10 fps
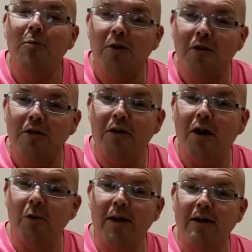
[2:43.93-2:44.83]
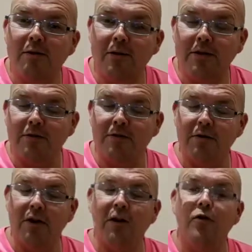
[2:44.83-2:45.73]
or if you go into a
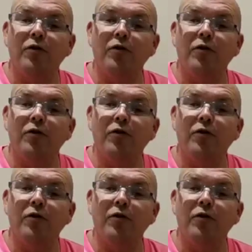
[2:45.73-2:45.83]
sauna,